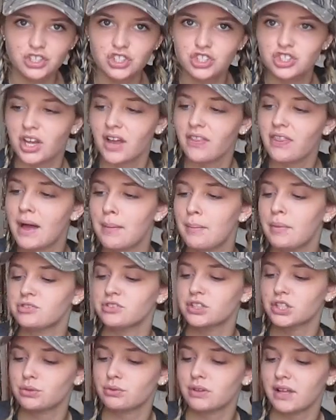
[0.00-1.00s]
shed that
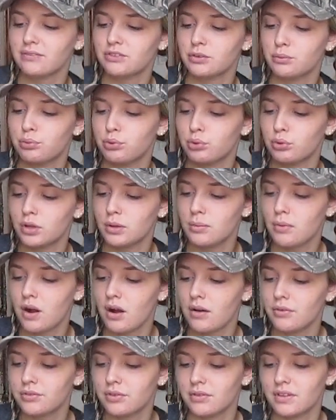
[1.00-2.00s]
much. Like you really have to pull them
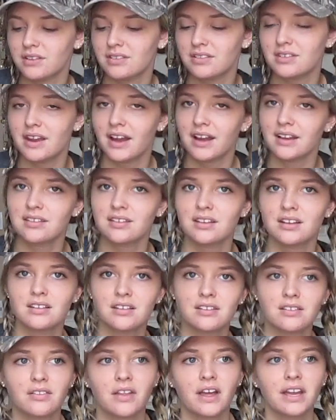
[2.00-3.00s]
off, so that's nice that it
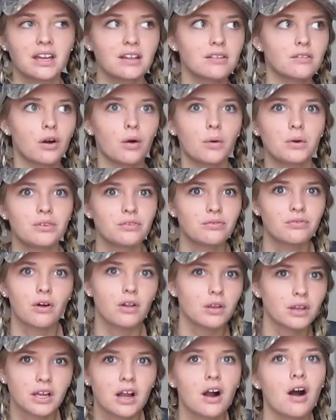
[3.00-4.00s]
doesn't like, it's always
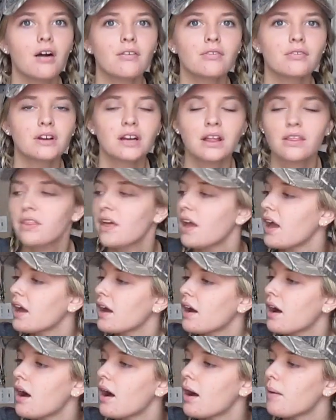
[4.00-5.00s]
falling off or
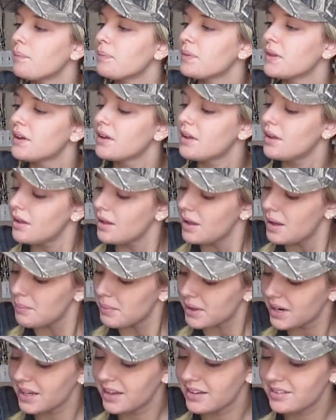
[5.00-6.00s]
anything.
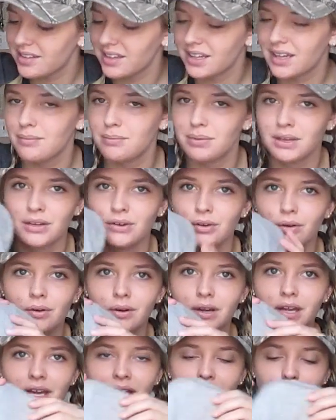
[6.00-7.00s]
But I guess that can be
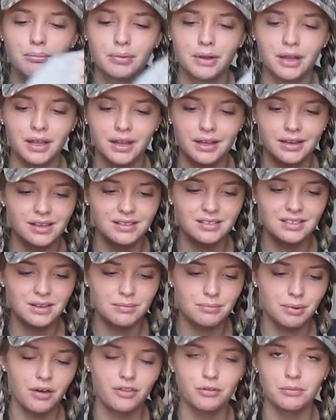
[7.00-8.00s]
annoying, but it
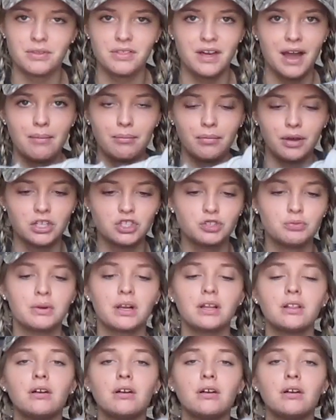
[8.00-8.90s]
didn't bother me that much. But I